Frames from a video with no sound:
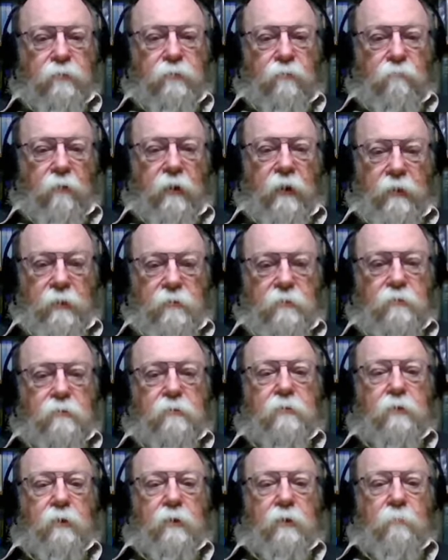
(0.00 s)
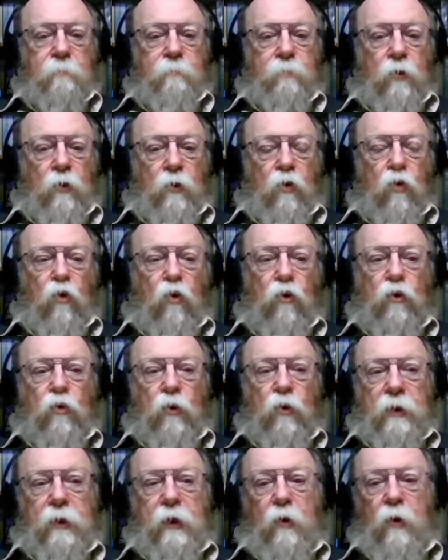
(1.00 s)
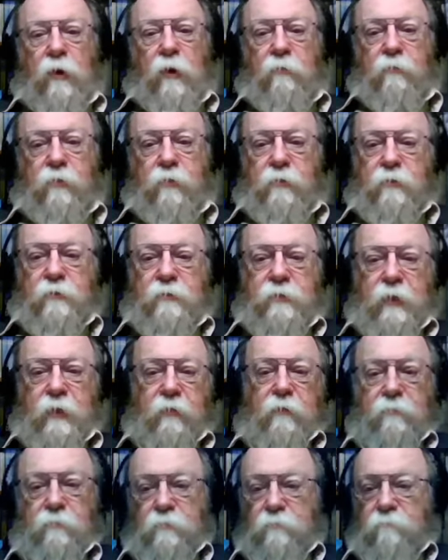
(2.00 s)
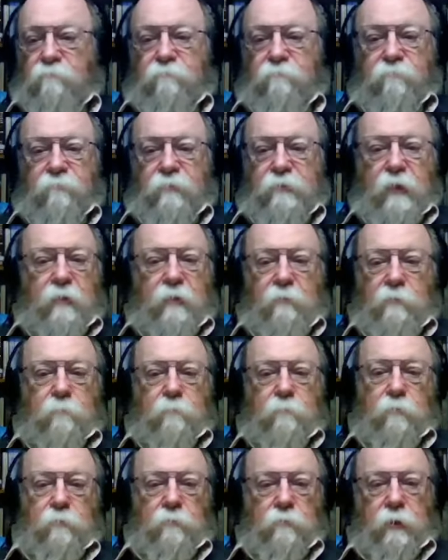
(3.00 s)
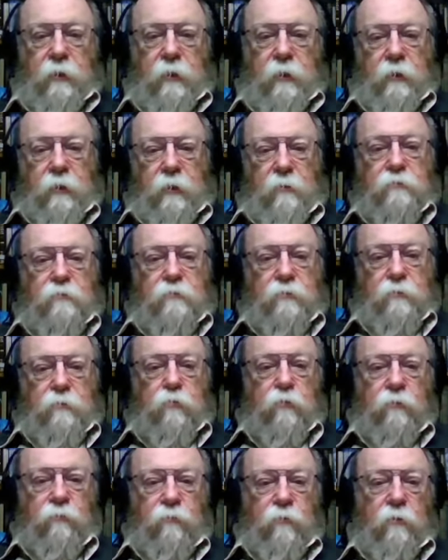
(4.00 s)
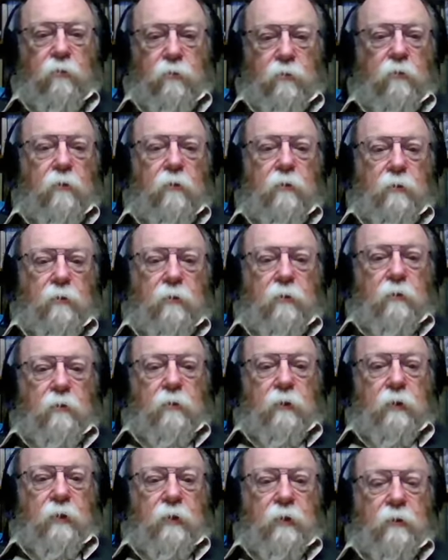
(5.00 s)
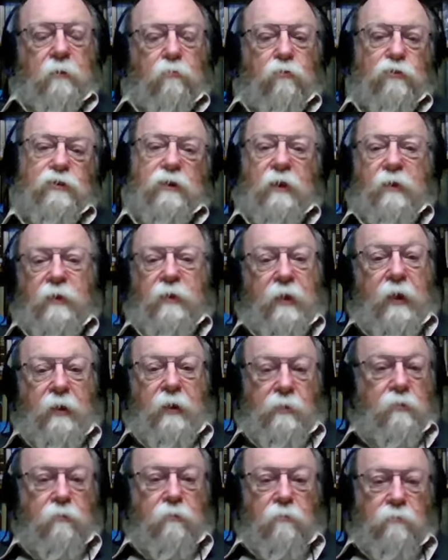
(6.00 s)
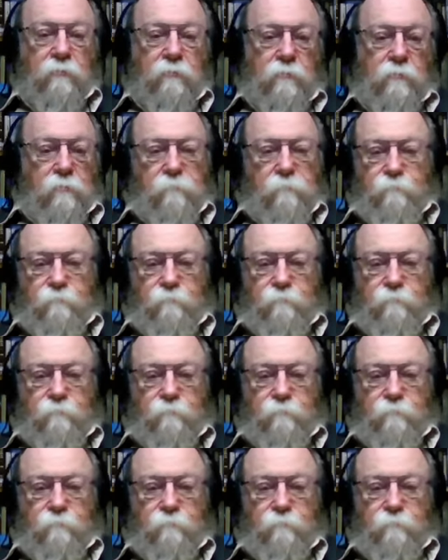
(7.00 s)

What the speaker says: grace? Or do I go over to this other terrible looking culture that we've got, which are the Canaanites?